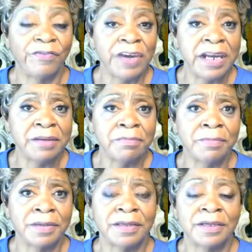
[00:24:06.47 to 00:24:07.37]
The
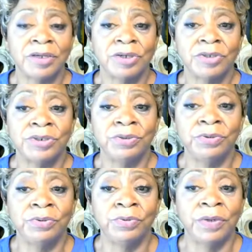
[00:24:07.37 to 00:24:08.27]
freedom
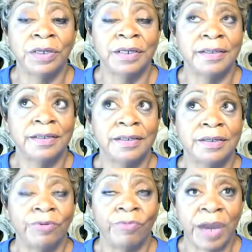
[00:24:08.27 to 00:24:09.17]
to
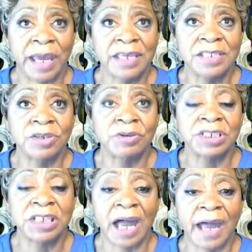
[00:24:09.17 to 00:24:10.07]
raise
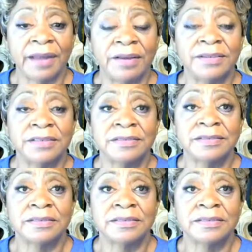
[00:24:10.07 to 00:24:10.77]
your child